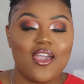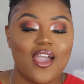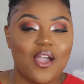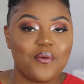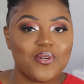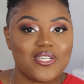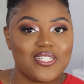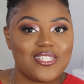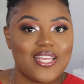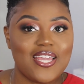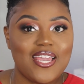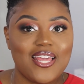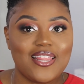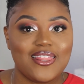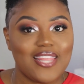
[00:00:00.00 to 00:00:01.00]
I want to
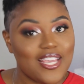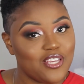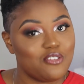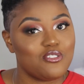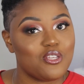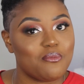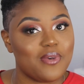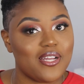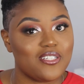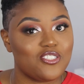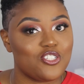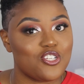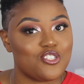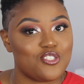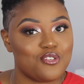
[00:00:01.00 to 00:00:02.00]
say thank you so
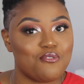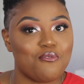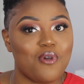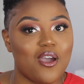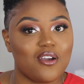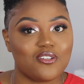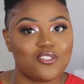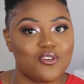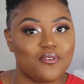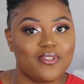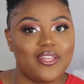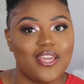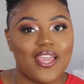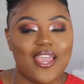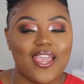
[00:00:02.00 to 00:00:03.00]
much to
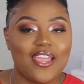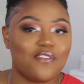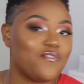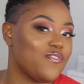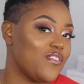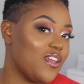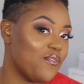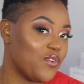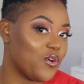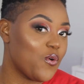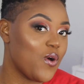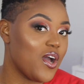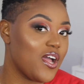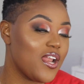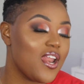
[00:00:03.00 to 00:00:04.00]
Octoly uh, and Kevyn
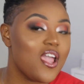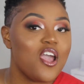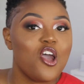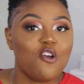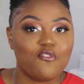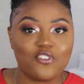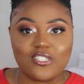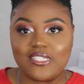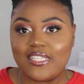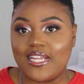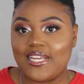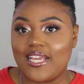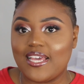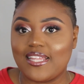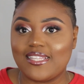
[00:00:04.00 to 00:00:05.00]
Aucoin for
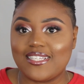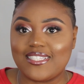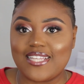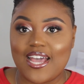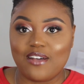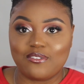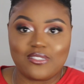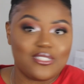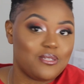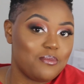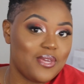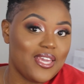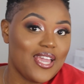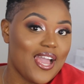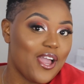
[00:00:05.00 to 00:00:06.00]
sending this out to
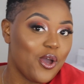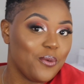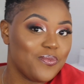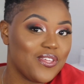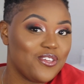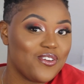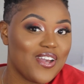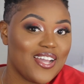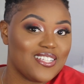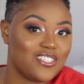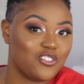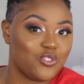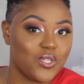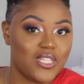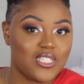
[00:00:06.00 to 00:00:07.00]
me. I hope that you guys
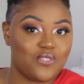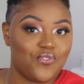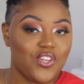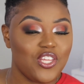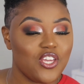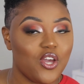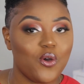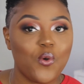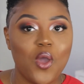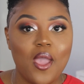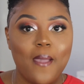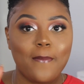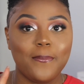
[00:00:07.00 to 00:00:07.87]
enjoyed this video.